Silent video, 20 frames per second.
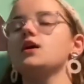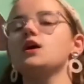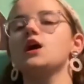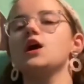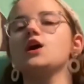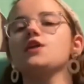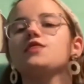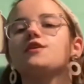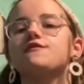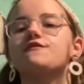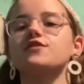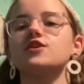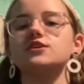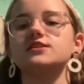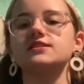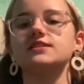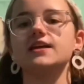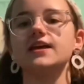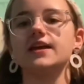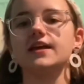the first
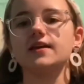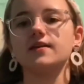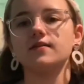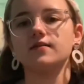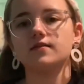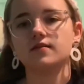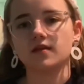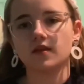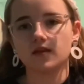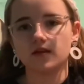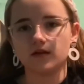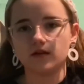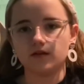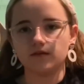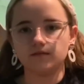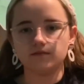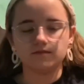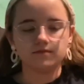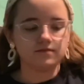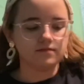thing,
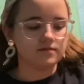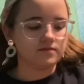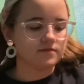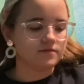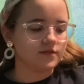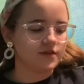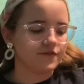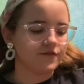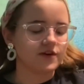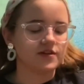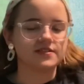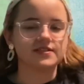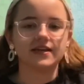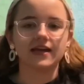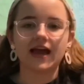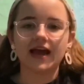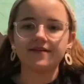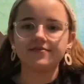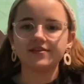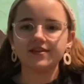
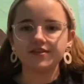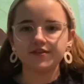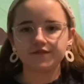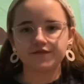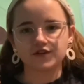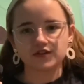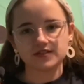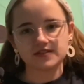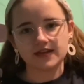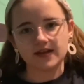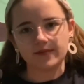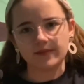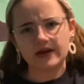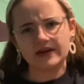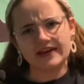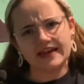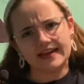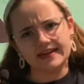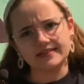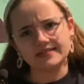I've said the first thing about
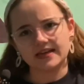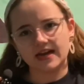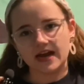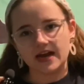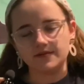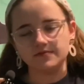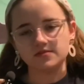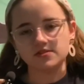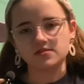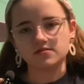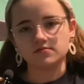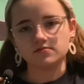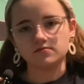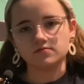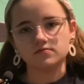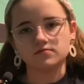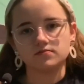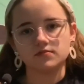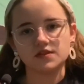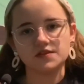8 times.
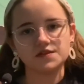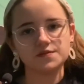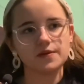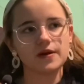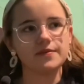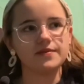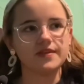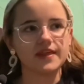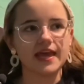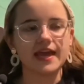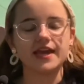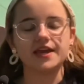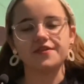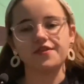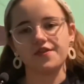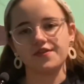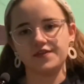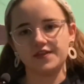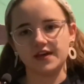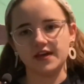This is probably the
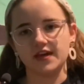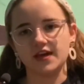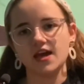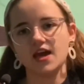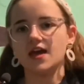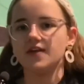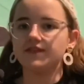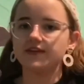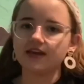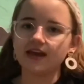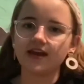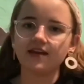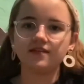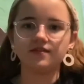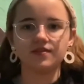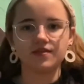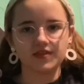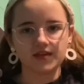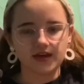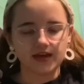8th thing. The 8th
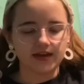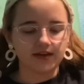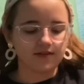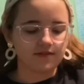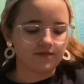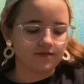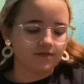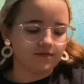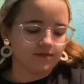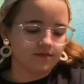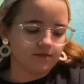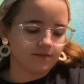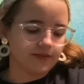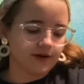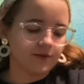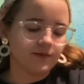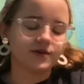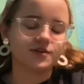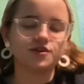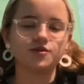thing, but
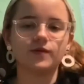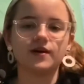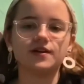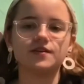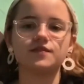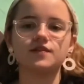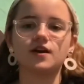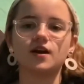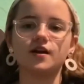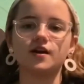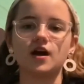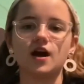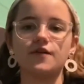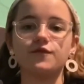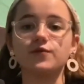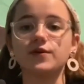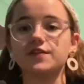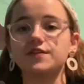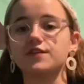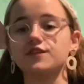what you want to start off
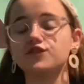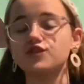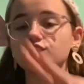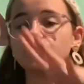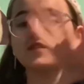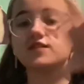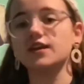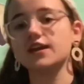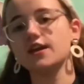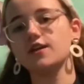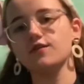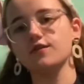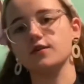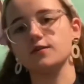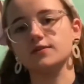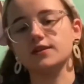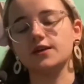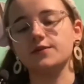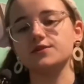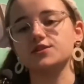with is just sing it
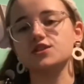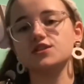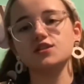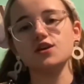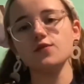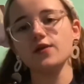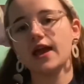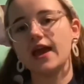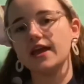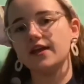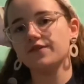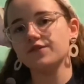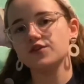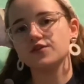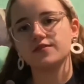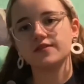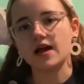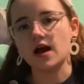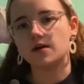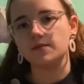normally, which is okay if you
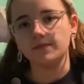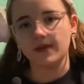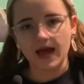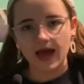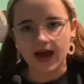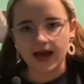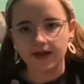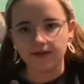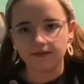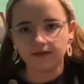sound bad.